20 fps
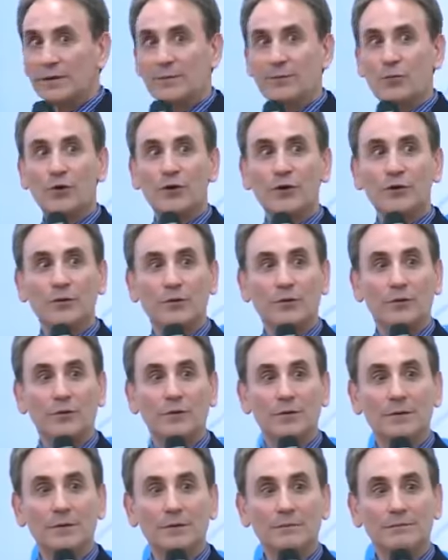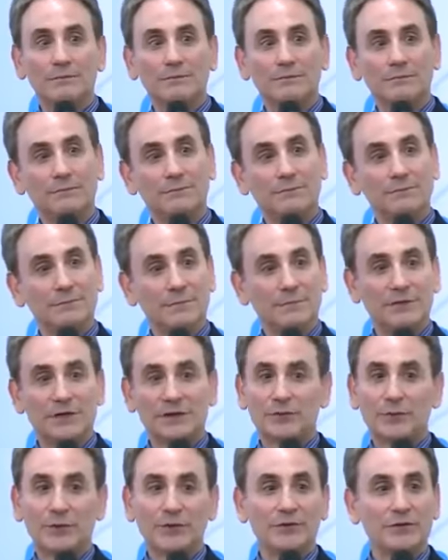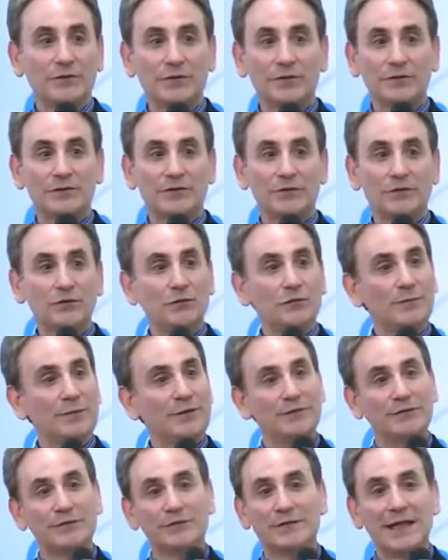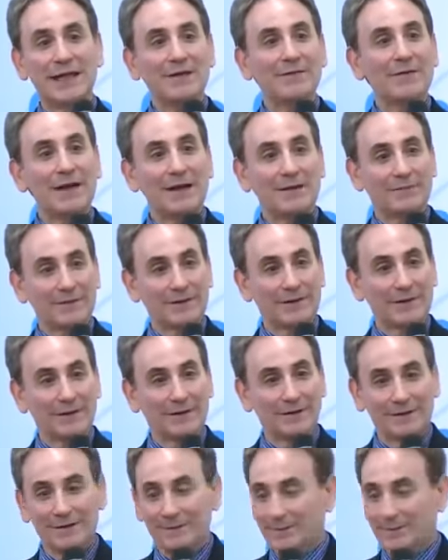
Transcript: the more you order, just what you consume, and you save on everything.